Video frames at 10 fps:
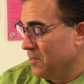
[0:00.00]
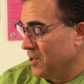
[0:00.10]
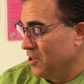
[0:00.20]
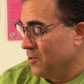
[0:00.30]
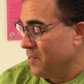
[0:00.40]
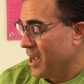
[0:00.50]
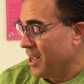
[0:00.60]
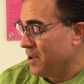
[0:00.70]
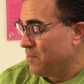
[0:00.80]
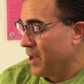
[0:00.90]
You
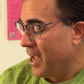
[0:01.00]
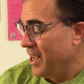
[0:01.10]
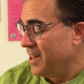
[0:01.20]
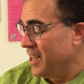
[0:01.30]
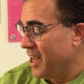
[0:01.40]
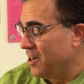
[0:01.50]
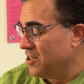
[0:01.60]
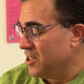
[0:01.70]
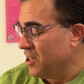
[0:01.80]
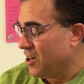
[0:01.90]
may pay the
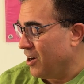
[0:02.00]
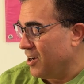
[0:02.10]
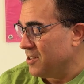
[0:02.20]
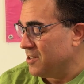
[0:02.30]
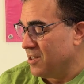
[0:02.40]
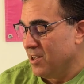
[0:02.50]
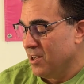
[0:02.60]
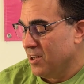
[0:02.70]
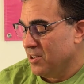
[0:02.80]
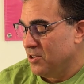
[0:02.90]
energy cost,
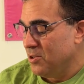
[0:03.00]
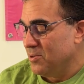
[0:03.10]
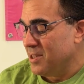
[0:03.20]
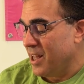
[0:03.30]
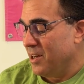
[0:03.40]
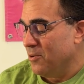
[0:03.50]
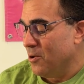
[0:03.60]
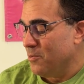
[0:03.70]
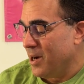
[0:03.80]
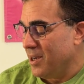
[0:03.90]
choose any
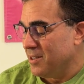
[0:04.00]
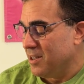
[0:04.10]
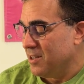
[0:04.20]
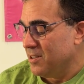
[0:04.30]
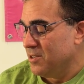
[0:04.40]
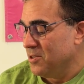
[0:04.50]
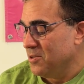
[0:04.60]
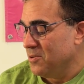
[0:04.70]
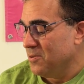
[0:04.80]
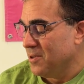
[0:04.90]
robot
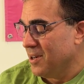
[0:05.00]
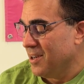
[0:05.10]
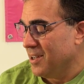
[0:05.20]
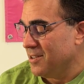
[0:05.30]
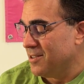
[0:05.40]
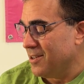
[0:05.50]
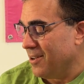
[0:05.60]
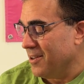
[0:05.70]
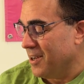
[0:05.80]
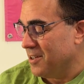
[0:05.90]
to
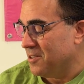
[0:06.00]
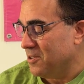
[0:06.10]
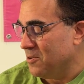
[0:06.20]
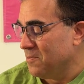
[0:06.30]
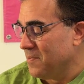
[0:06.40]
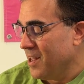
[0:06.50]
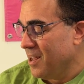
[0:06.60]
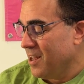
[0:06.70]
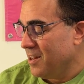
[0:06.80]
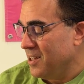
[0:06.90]
install it onto,
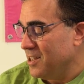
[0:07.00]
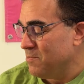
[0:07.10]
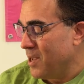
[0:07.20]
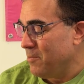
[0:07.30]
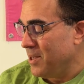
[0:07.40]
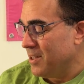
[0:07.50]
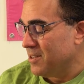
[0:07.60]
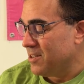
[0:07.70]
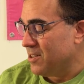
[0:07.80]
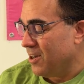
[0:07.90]
These may be
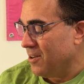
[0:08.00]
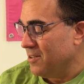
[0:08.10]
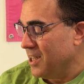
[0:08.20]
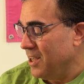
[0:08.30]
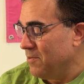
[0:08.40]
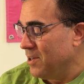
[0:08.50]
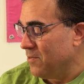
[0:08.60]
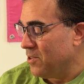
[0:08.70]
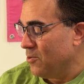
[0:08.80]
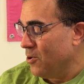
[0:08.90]
installed even
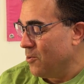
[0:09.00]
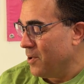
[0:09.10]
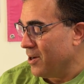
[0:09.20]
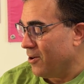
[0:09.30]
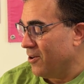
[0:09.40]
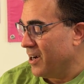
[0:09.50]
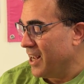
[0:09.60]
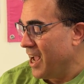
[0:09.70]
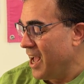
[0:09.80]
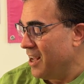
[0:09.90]
if the robot already
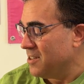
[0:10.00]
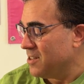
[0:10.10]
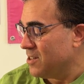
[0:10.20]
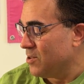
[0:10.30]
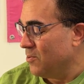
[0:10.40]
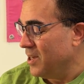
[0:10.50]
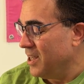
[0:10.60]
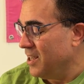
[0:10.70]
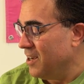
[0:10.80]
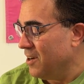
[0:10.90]
has
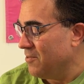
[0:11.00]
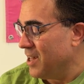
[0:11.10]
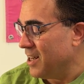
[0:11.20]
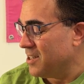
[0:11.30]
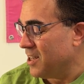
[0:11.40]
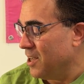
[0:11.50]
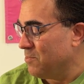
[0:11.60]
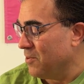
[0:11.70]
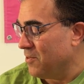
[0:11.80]
3 of that type of